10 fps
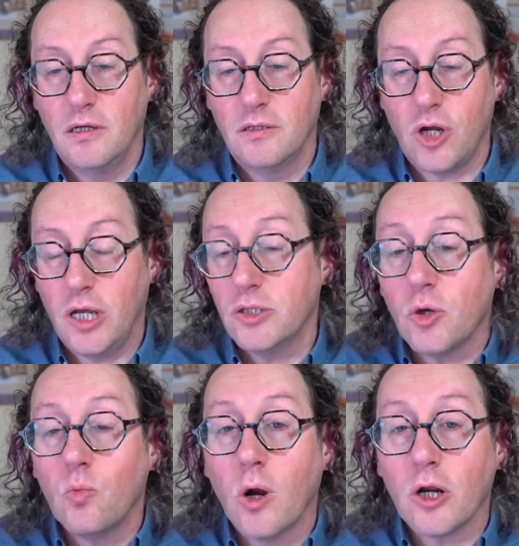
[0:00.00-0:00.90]
Right.
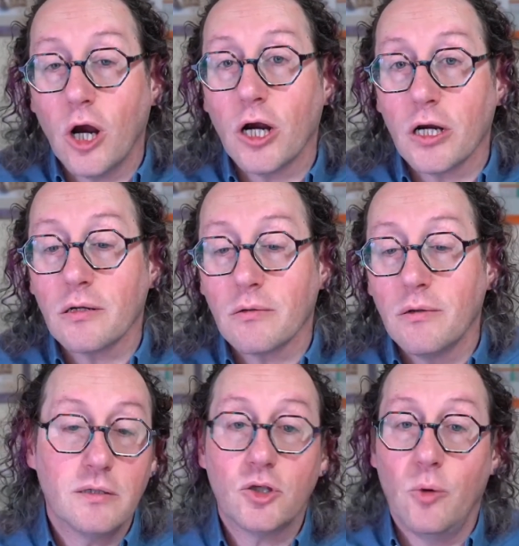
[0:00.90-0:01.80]

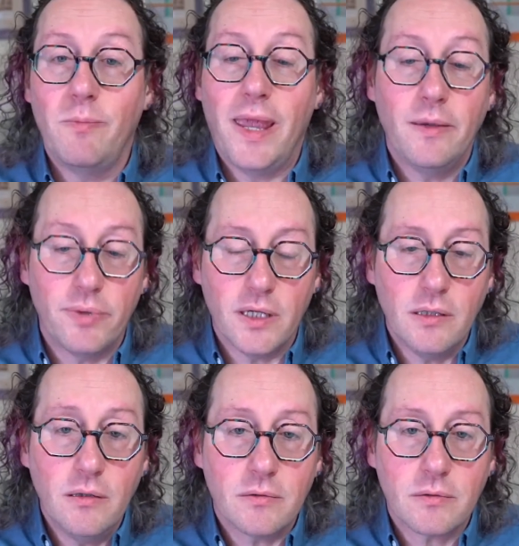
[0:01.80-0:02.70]
So maybe